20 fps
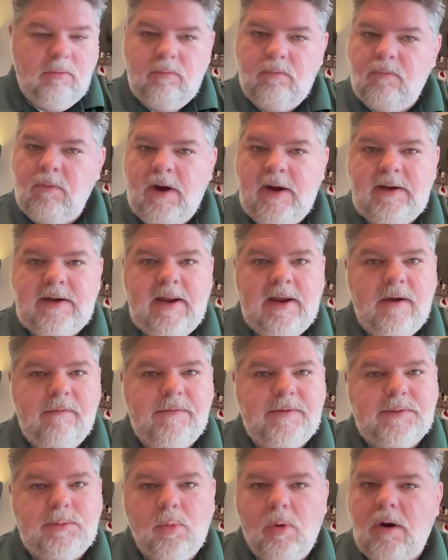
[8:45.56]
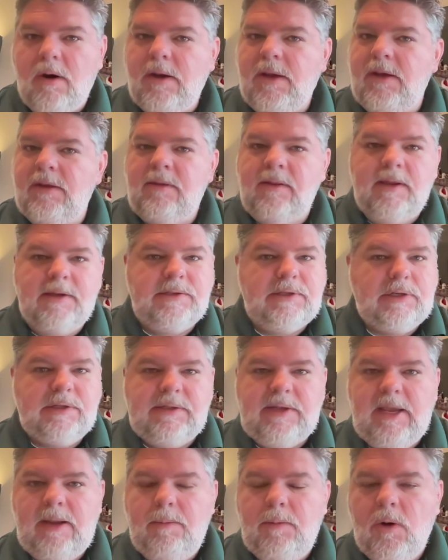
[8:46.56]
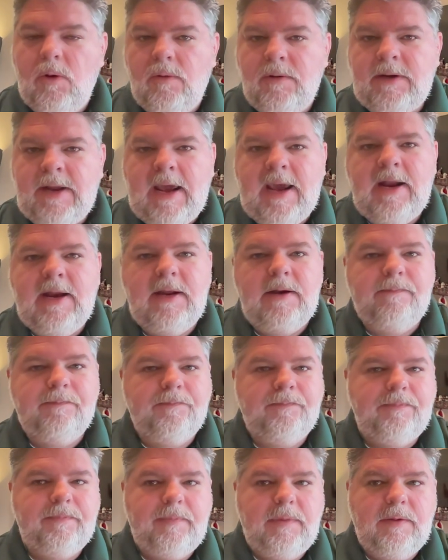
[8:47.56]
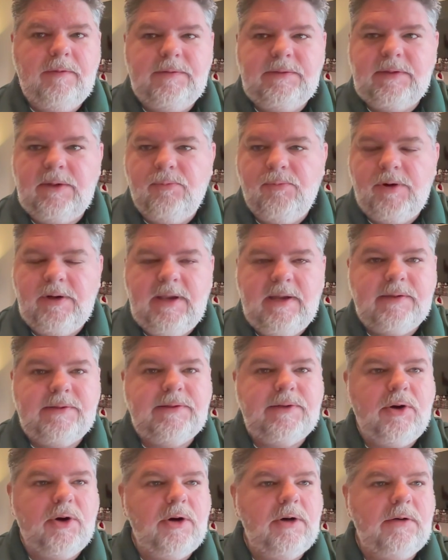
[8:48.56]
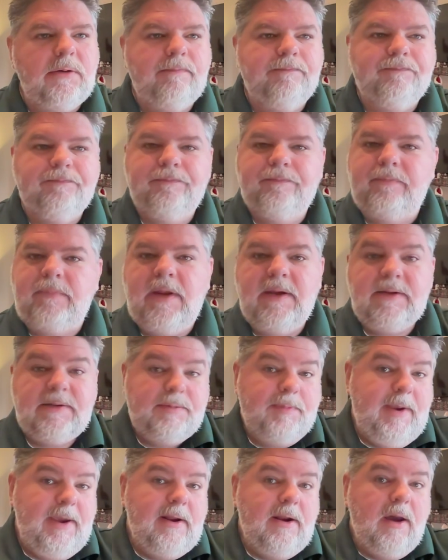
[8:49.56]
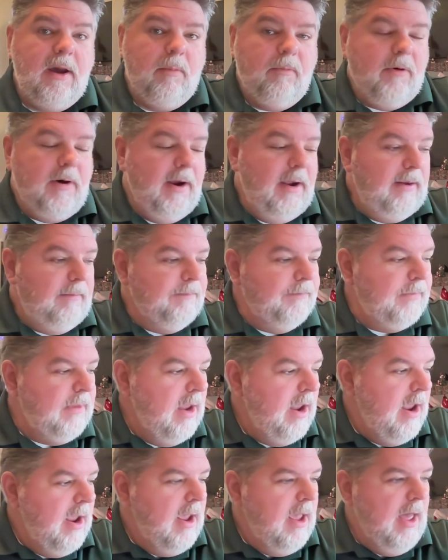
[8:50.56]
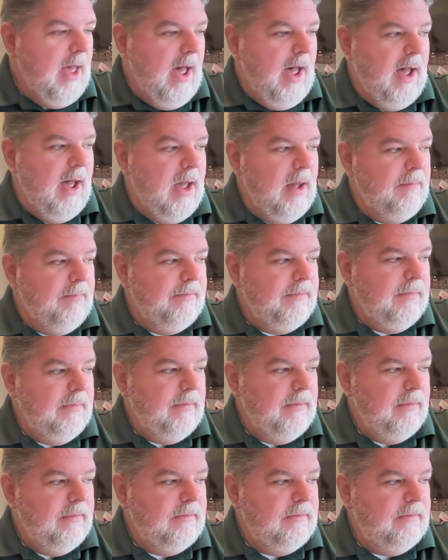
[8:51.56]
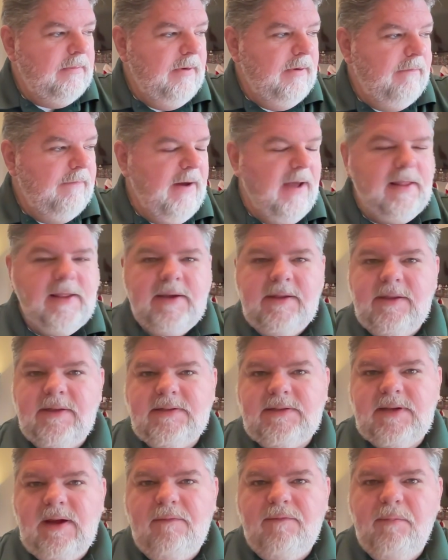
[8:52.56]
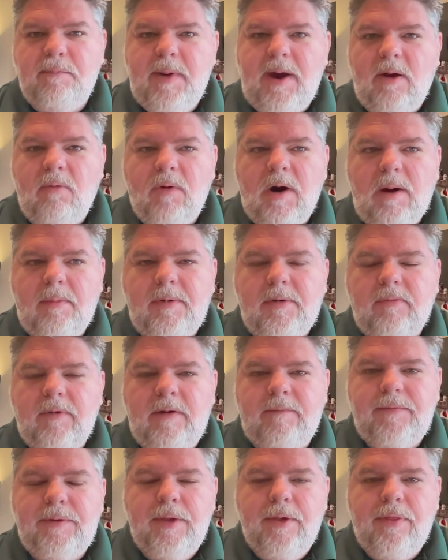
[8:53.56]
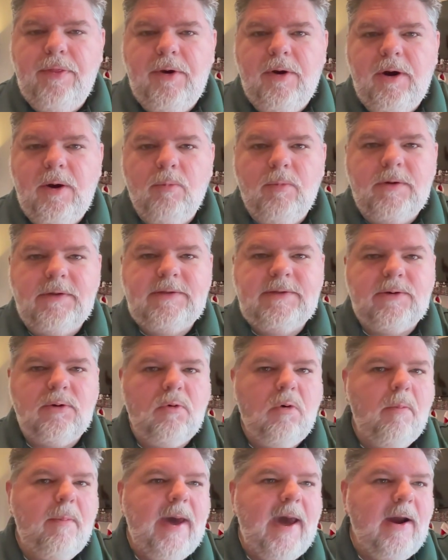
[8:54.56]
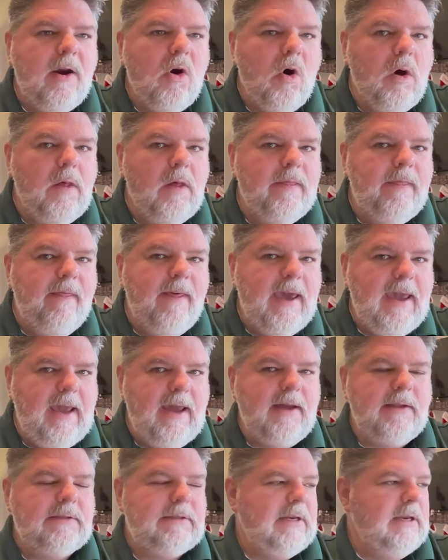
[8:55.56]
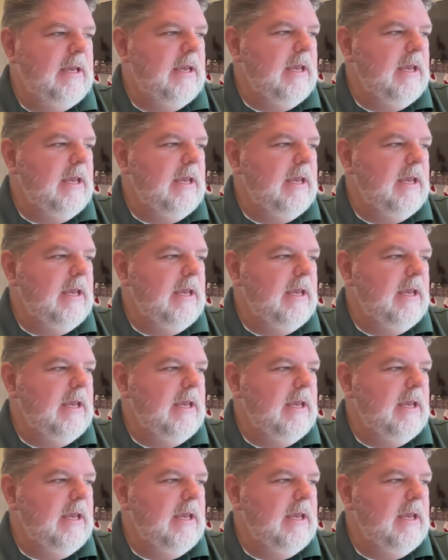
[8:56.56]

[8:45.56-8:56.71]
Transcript: right now, if it's working, let's just keep going at it. If someone gets hurt, next man up, right? Finally, the stuff about Robert Griffin III, I want to circle back on that.